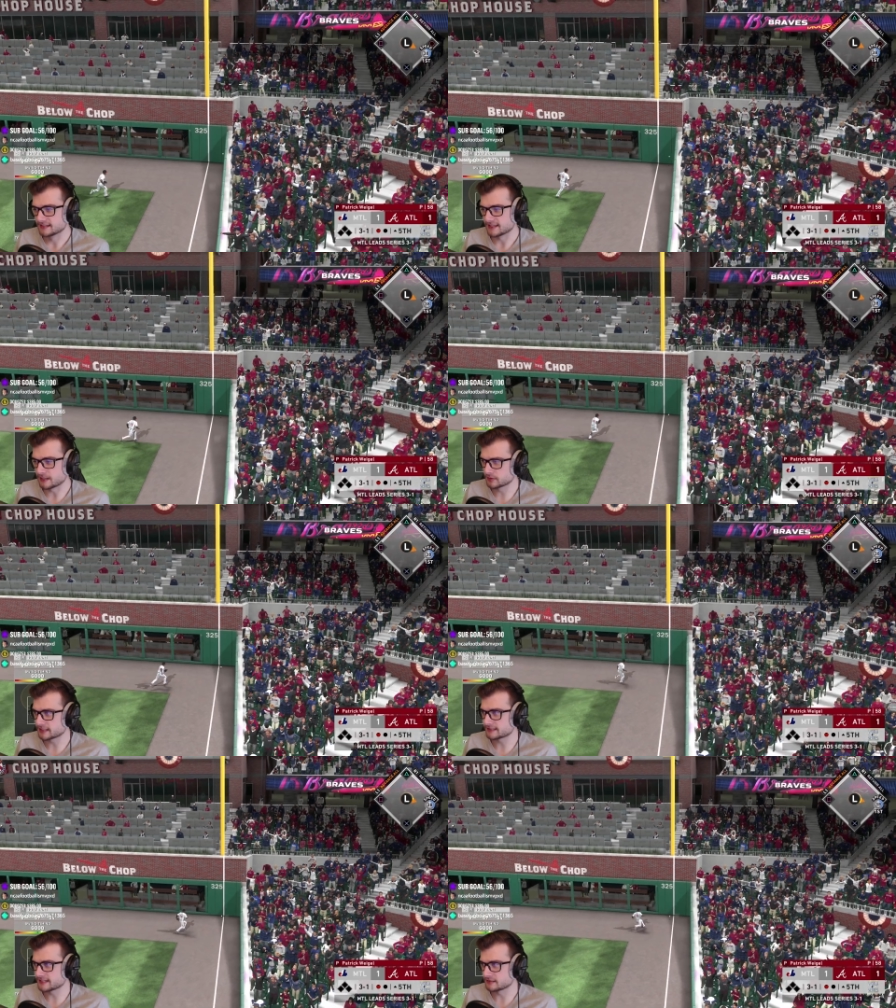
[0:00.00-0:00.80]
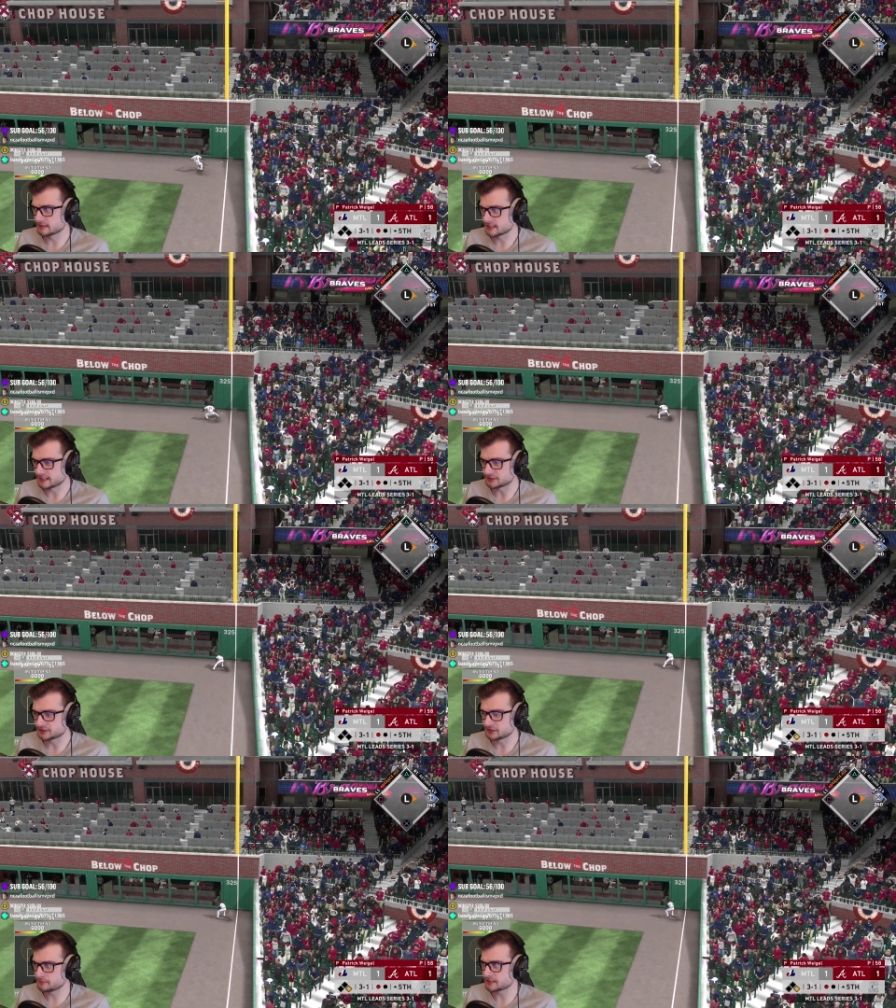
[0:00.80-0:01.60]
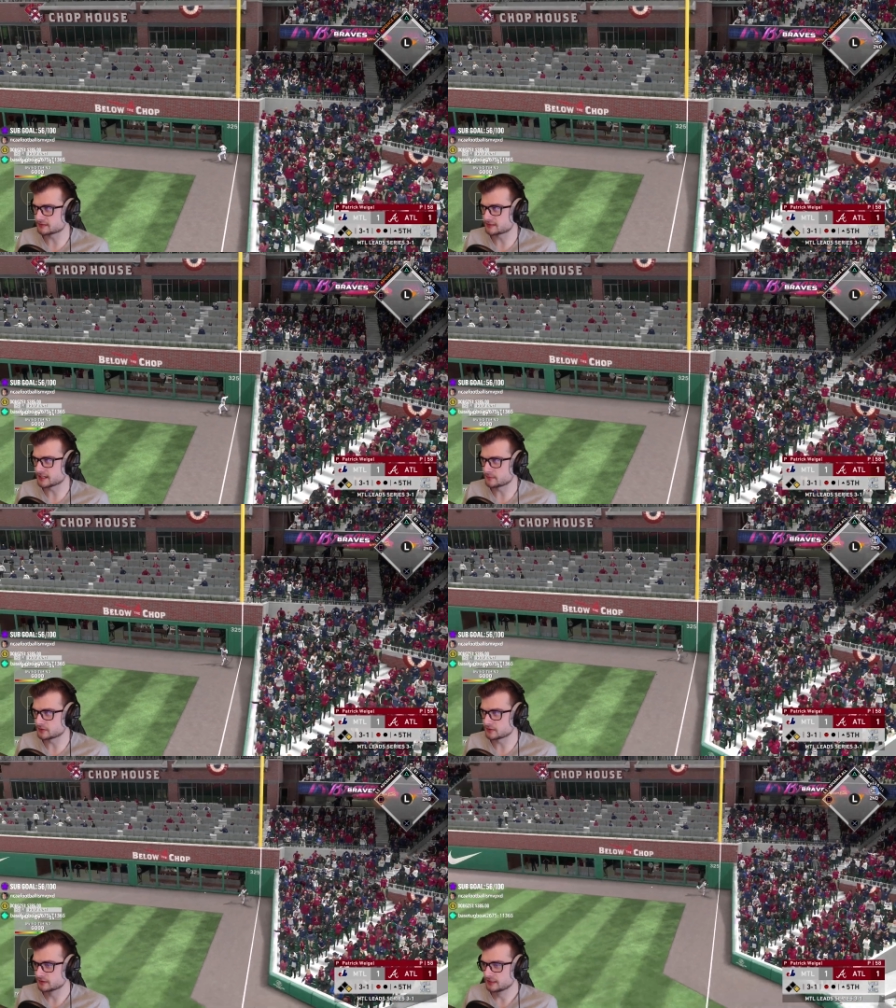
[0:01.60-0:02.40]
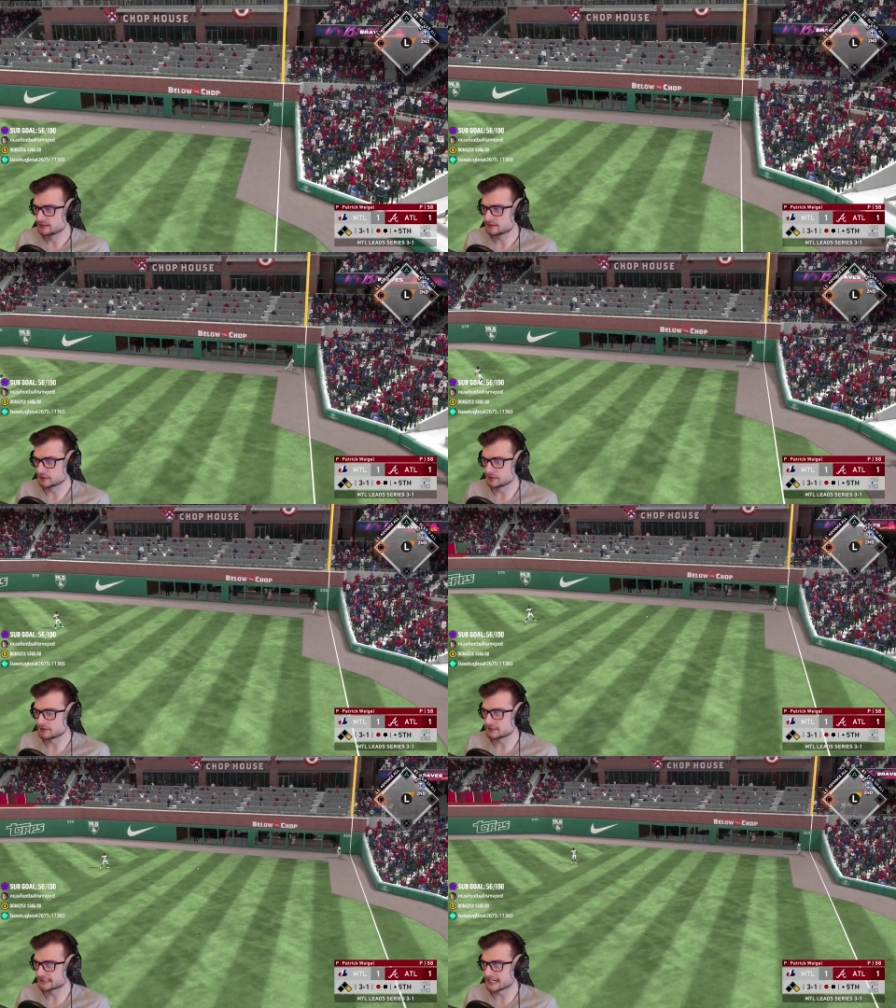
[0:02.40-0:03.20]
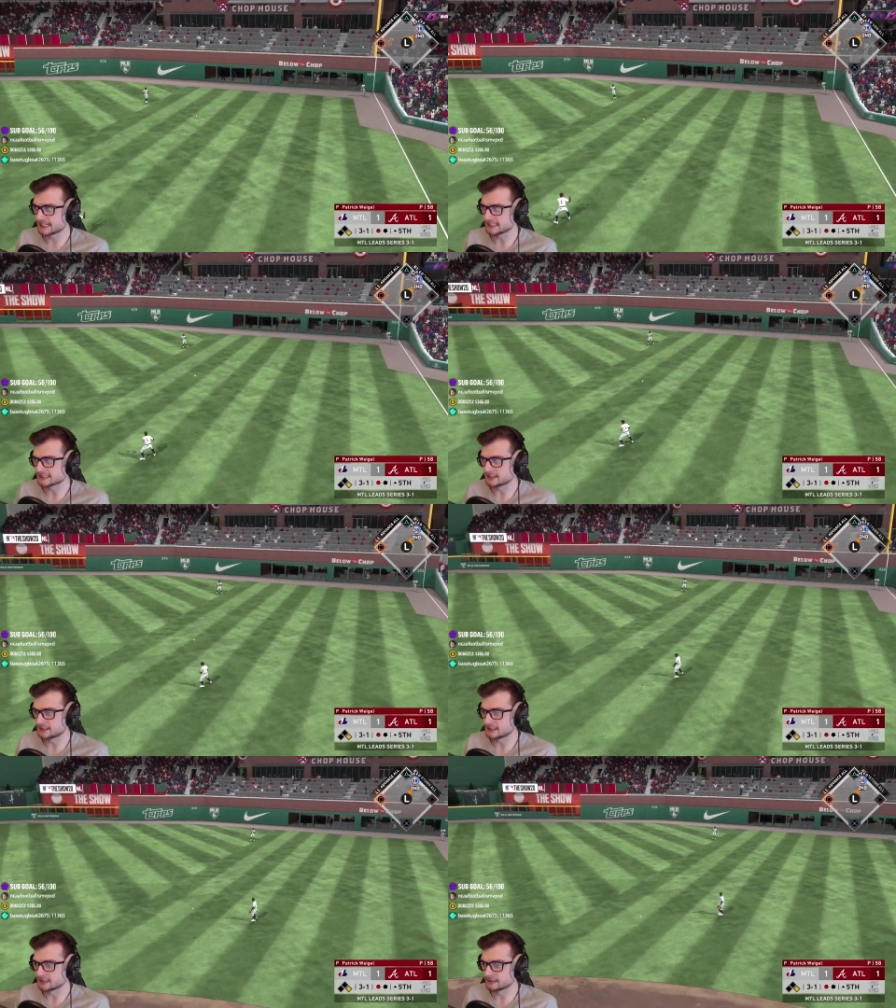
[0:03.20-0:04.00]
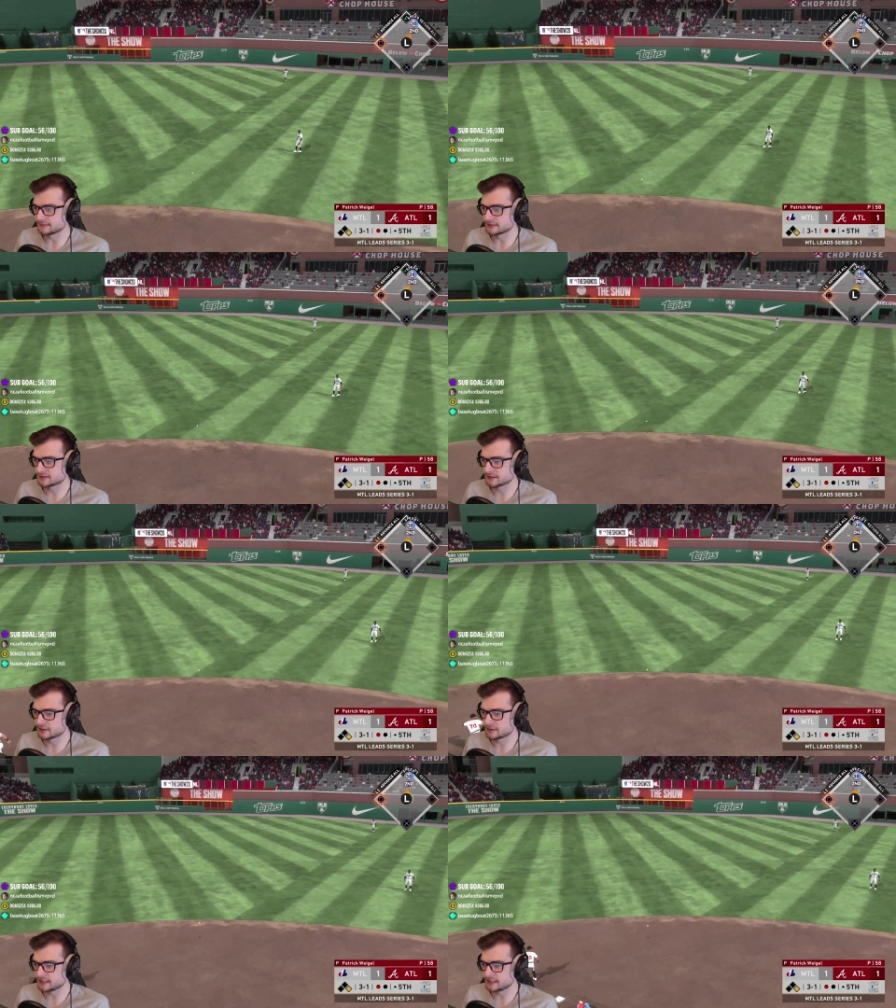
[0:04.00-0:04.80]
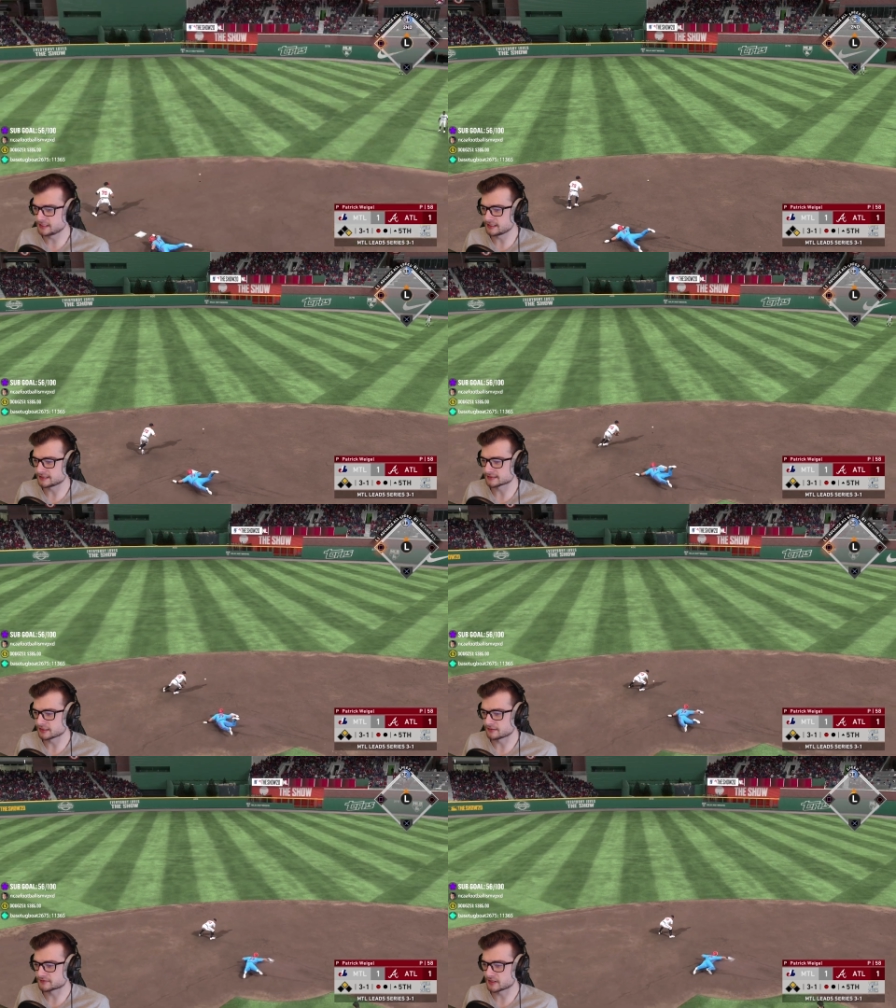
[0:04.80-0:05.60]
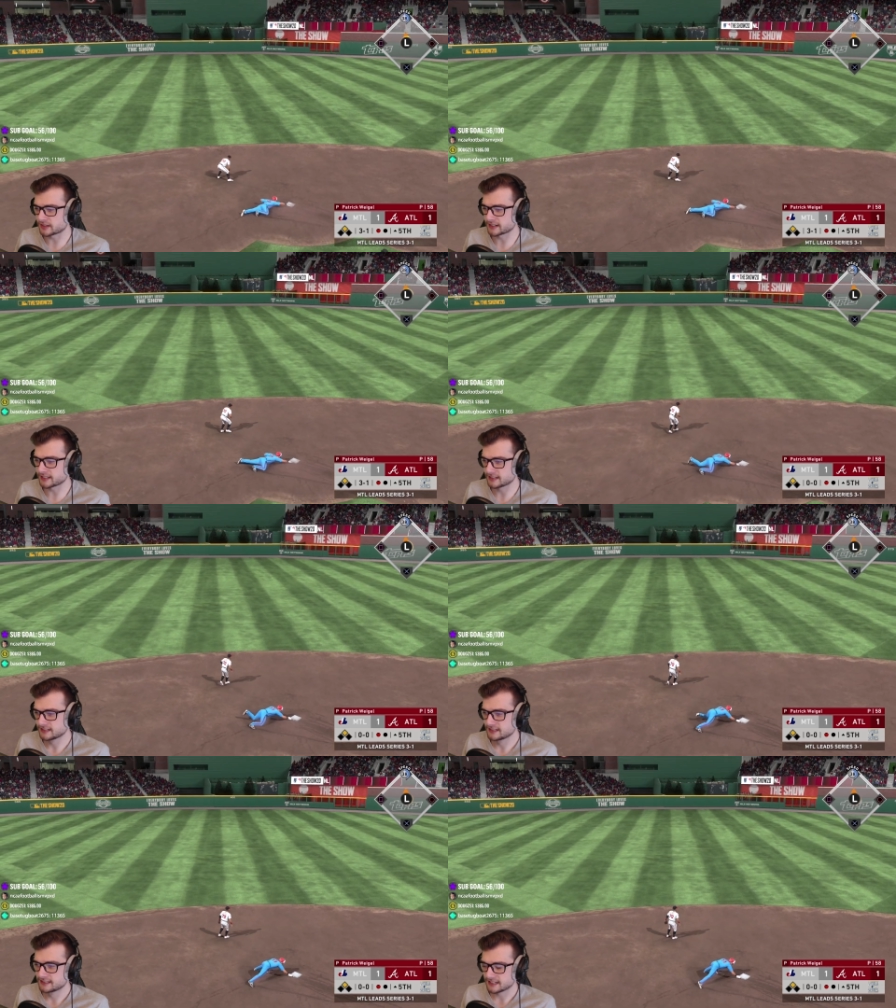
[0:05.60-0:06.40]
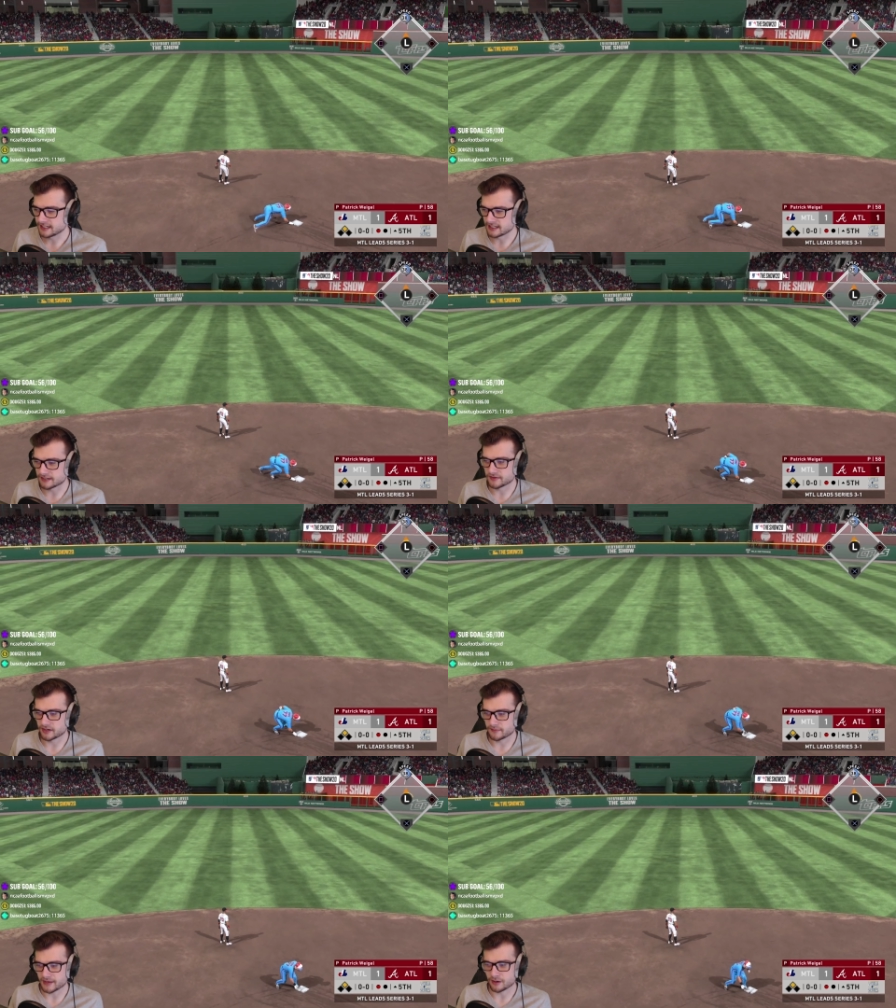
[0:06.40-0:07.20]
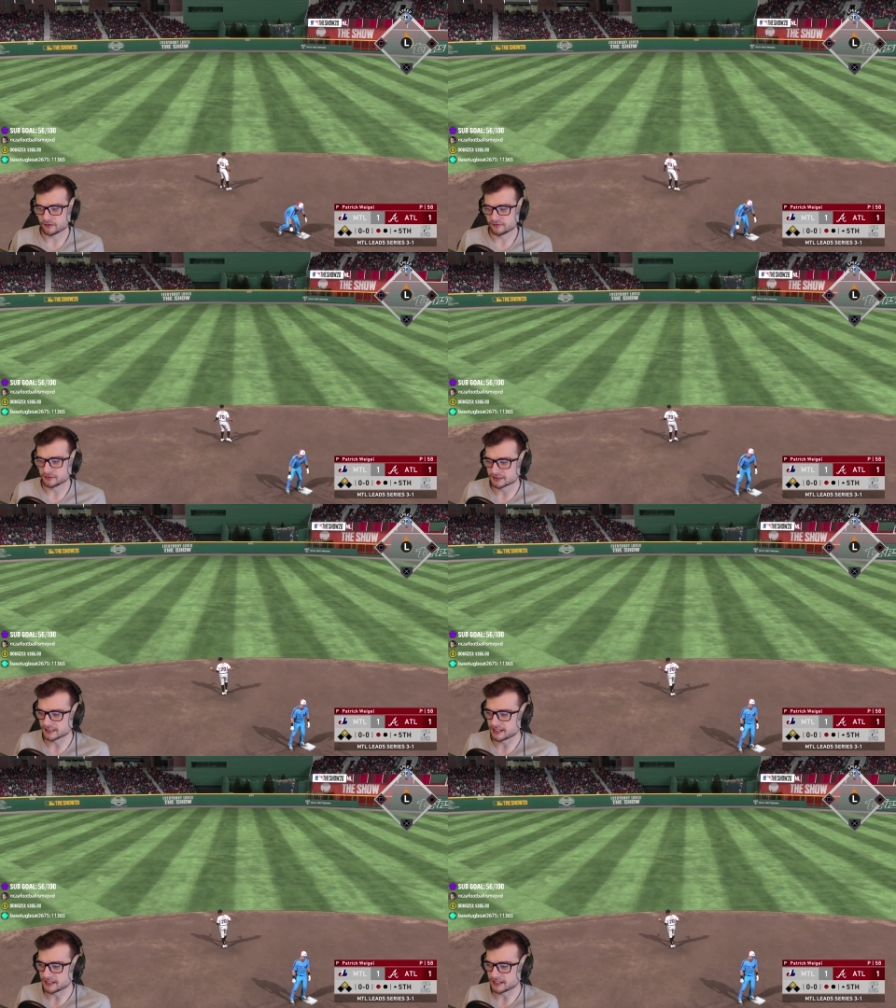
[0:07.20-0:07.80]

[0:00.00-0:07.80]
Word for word: That will get down the line. Should be a double. Don't know this guy's arm. The throw in is off target and not very powerful, so